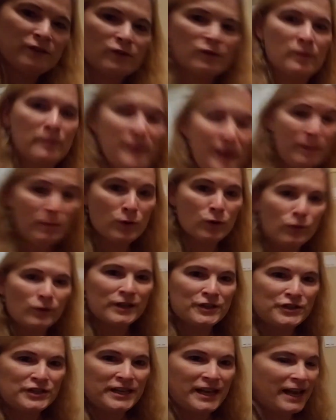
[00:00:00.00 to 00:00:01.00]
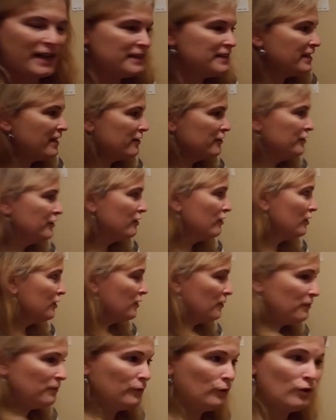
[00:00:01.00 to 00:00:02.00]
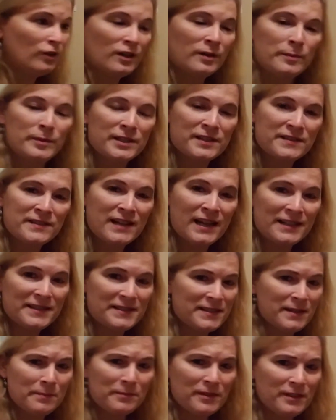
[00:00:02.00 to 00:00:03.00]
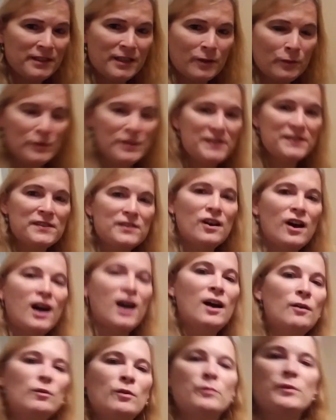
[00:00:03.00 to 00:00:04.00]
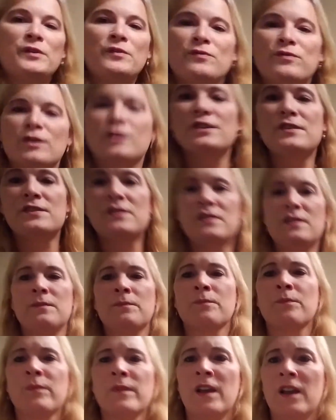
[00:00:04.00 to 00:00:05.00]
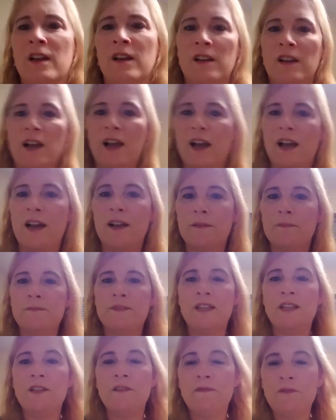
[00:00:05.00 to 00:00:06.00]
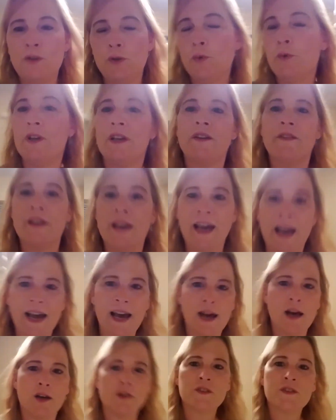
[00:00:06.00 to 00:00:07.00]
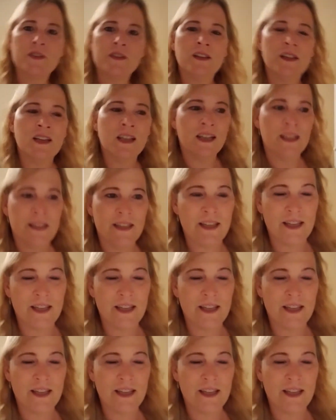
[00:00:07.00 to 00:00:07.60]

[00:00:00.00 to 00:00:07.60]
remember what she had down here on the floor, but it's not something that we saw when we first did the viewing of the house. Now,